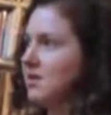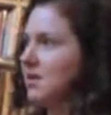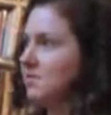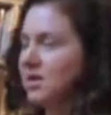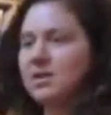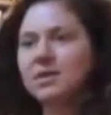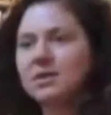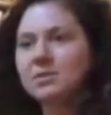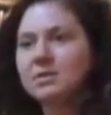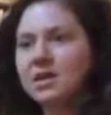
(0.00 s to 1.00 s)
I felt like
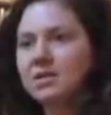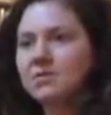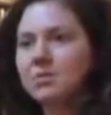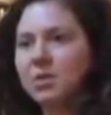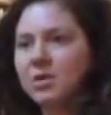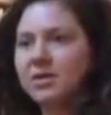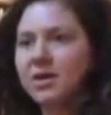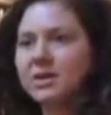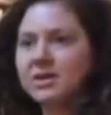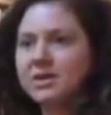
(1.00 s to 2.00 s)
it was kind of the
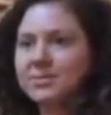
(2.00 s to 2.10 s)
perfect